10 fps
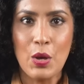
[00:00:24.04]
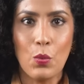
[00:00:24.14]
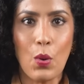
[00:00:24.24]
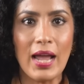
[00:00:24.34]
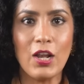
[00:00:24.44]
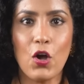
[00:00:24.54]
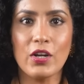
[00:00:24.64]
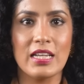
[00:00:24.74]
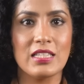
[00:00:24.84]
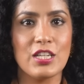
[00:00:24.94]
While
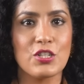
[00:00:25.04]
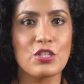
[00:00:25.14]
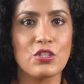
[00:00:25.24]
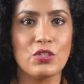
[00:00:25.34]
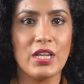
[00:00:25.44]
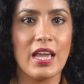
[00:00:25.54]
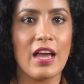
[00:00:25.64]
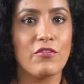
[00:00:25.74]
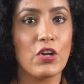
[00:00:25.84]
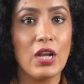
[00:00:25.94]
organizations today
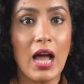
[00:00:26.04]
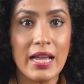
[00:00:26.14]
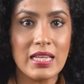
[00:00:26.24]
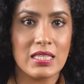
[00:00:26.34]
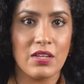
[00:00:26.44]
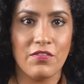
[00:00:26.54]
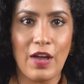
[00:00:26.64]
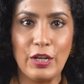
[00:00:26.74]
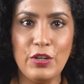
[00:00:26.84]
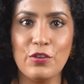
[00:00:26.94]
have realized the
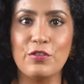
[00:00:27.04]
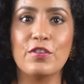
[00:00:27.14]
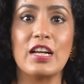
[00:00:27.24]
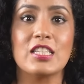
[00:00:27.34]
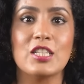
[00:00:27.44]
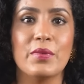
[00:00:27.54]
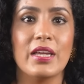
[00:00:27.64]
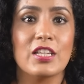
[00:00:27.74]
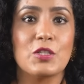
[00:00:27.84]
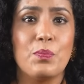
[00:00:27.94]
value of customer
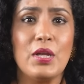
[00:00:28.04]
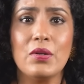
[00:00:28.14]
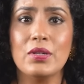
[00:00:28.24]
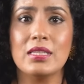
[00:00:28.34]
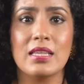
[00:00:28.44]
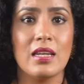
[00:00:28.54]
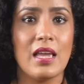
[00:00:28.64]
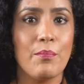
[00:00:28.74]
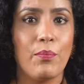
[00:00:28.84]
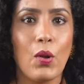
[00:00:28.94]
experience and
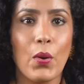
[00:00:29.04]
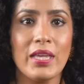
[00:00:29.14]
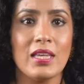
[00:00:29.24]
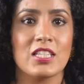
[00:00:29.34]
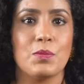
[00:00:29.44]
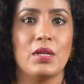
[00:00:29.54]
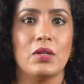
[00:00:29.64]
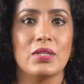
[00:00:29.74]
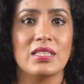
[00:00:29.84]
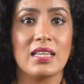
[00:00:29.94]
employee
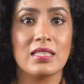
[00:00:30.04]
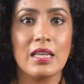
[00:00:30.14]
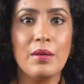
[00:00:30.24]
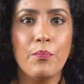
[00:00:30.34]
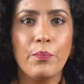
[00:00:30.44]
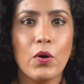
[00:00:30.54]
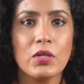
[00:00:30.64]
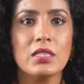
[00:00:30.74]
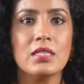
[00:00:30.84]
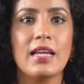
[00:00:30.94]
experience as
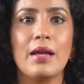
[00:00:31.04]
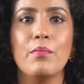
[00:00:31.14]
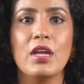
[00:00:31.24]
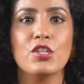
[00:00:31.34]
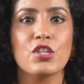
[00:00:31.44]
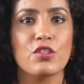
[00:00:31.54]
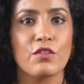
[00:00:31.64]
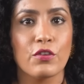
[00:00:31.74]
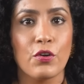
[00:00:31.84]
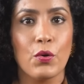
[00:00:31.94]
important dimensions
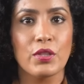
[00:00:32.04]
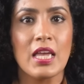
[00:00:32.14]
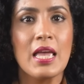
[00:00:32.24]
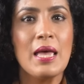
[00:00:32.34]
of growth,